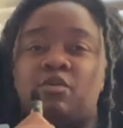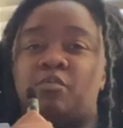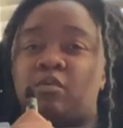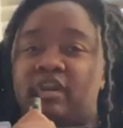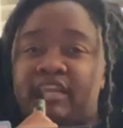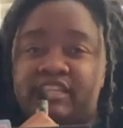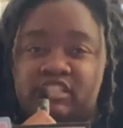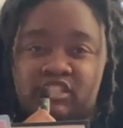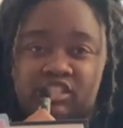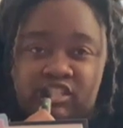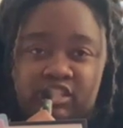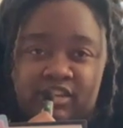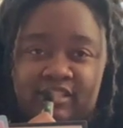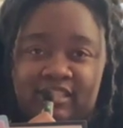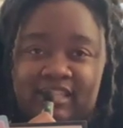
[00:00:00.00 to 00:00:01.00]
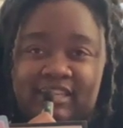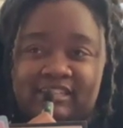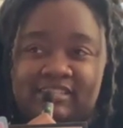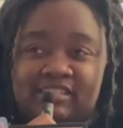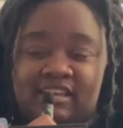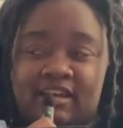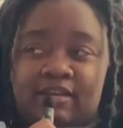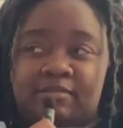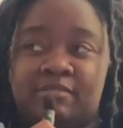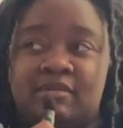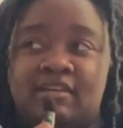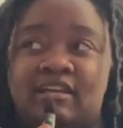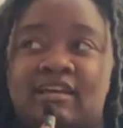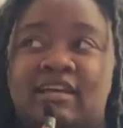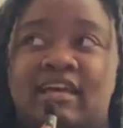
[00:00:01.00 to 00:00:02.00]
wanting to stir things up.
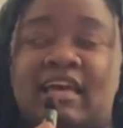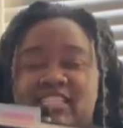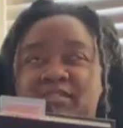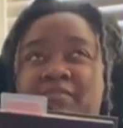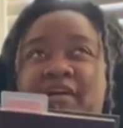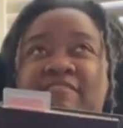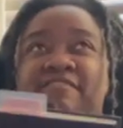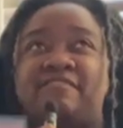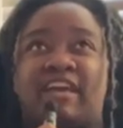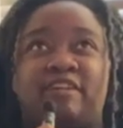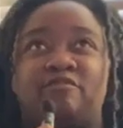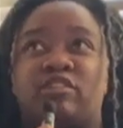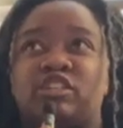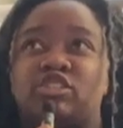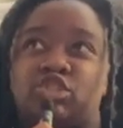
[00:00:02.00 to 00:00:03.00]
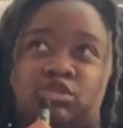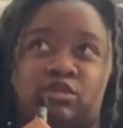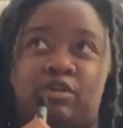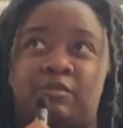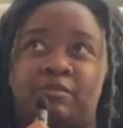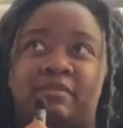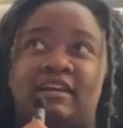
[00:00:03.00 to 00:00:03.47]
That's my favorite trope.